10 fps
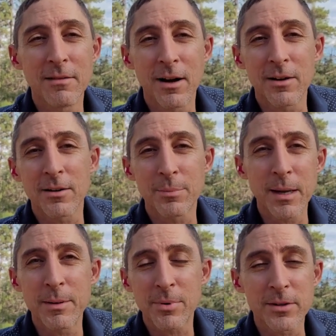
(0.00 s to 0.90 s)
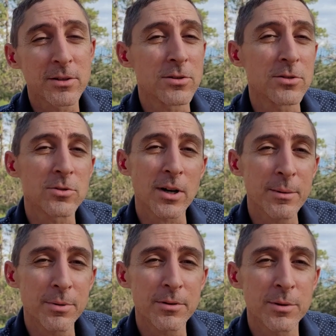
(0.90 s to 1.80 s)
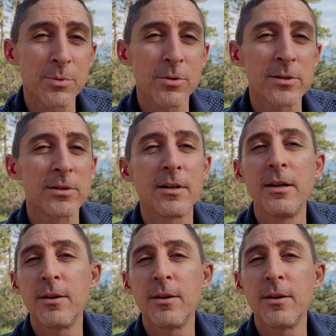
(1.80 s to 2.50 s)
our payment processor Stripe supports,